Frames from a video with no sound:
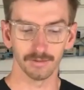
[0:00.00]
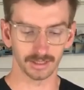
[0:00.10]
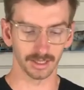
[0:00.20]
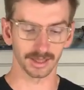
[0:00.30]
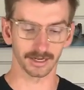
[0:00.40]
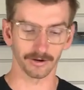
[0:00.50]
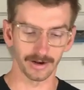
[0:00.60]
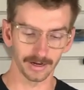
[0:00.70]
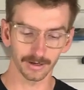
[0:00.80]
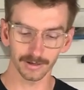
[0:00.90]
with the thicker
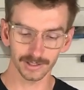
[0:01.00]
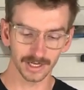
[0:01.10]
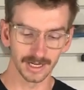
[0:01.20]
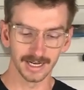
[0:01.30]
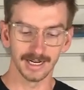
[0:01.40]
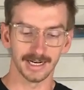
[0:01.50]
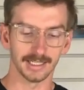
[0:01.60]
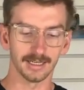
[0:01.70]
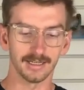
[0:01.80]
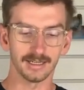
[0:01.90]
handguards.
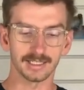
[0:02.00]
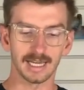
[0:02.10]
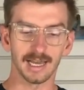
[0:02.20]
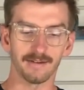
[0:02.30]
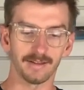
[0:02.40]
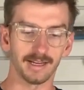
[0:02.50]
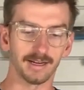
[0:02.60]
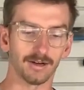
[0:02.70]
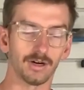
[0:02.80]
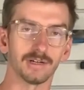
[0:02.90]
And it does have
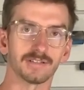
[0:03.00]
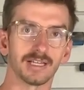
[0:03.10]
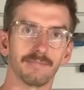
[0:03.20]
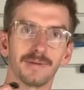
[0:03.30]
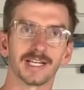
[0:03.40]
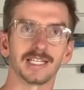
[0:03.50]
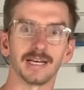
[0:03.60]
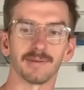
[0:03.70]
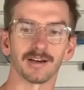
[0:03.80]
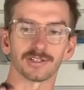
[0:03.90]
an offset
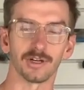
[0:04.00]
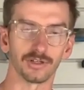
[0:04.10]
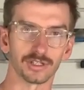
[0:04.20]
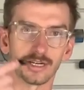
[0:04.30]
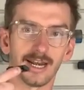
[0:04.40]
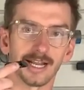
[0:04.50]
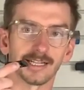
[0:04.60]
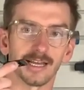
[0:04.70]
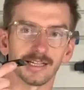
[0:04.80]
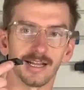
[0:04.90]
Picatinny mount. So you can just
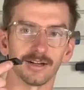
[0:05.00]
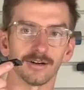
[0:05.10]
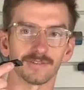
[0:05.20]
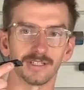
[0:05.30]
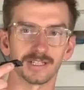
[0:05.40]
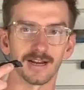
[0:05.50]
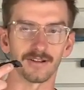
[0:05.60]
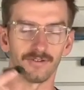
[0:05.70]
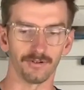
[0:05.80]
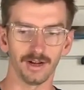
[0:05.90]
hang that thing off the side
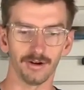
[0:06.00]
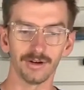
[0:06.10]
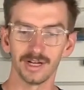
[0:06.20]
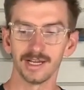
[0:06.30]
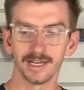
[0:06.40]
of your rail